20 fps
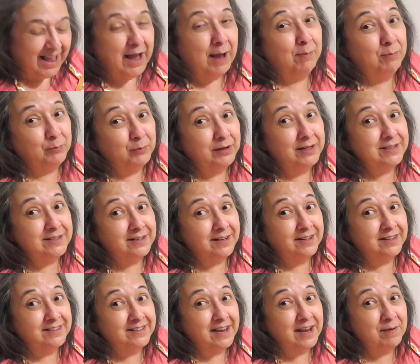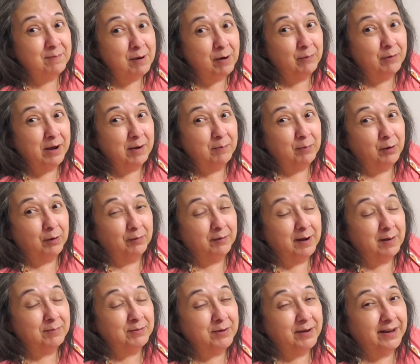I'm really trying to stay in my rec
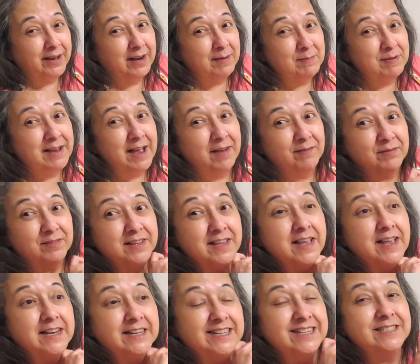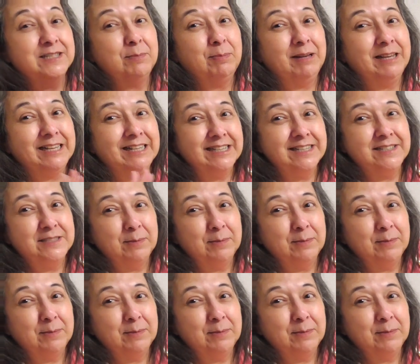program, so I discipline.